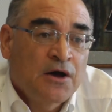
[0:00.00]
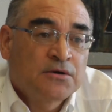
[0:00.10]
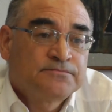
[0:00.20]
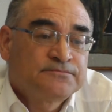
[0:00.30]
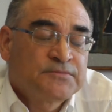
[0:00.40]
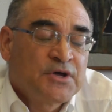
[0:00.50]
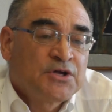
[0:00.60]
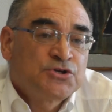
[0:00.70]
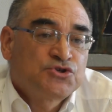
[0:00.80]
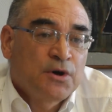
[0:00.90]
Now,
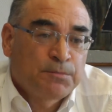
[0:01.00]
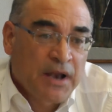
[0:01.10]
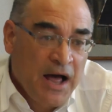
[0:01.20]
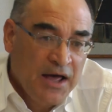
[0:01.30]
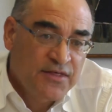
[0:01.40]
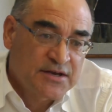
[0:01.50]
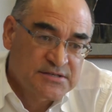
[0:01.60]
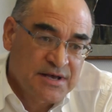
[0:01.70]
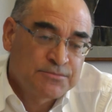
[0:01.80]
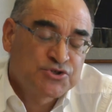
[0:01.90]
to apply
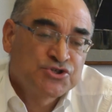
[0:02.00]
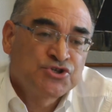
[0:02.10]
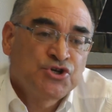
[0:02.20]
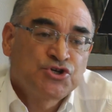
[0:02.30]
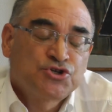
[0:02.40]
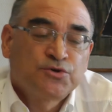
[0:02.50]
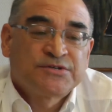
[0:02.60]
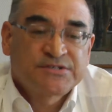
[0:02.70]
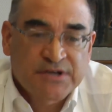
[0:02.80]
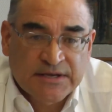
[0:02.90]
that assumption
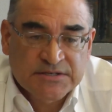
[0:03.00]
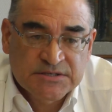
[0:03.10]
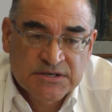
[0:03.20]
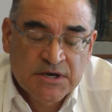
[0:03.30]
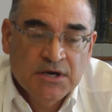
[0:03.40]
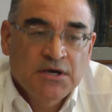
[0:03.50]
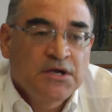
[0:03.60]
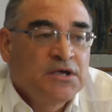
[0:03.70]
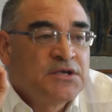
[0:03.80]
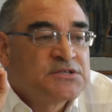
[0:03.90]
to a state
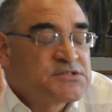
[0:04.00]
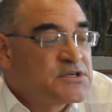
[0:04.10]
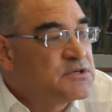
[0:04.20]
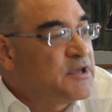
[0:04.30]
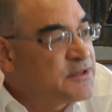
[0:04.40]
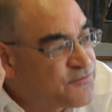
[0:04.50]
is,